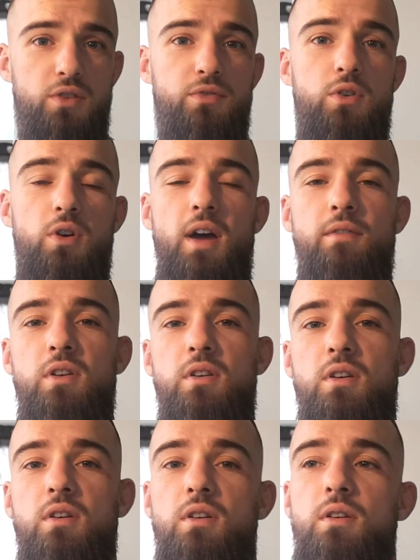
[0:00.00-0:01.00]
if you're having
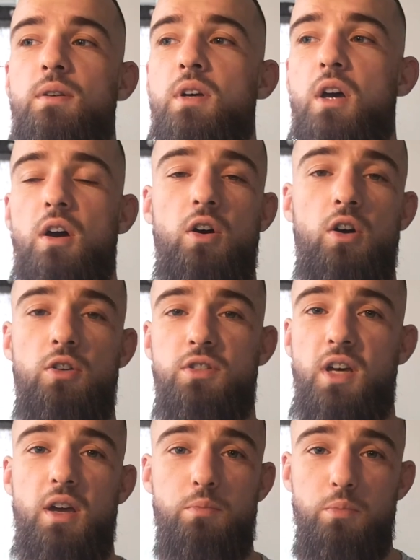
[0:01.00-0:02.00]
a hard
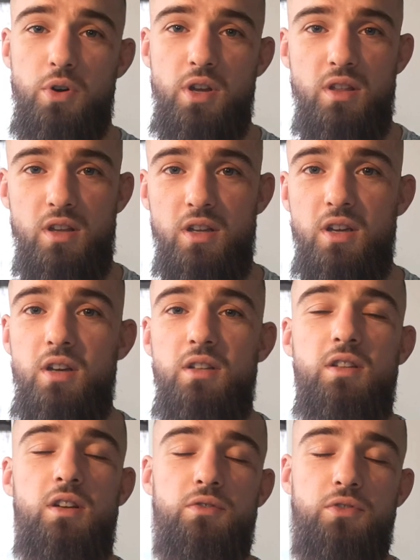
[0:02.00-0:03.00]
time breathing,
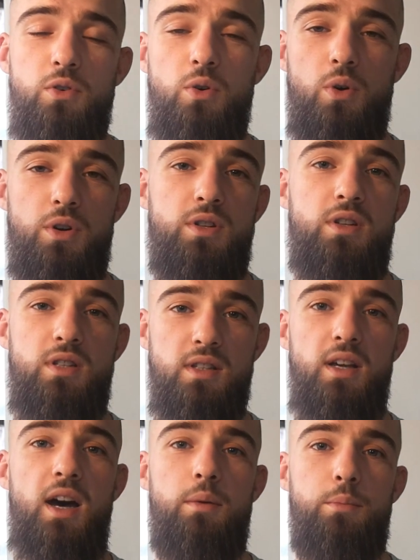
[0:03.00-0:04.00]
then of course
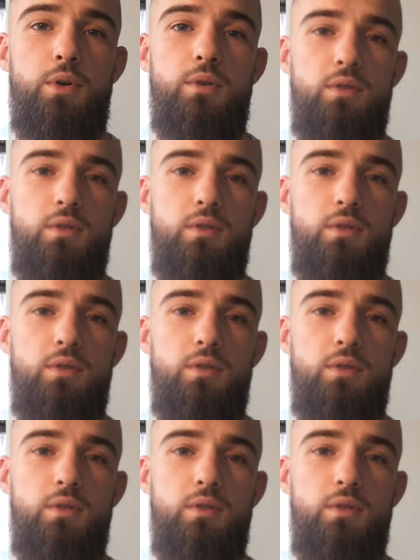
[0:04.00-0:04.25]
stop.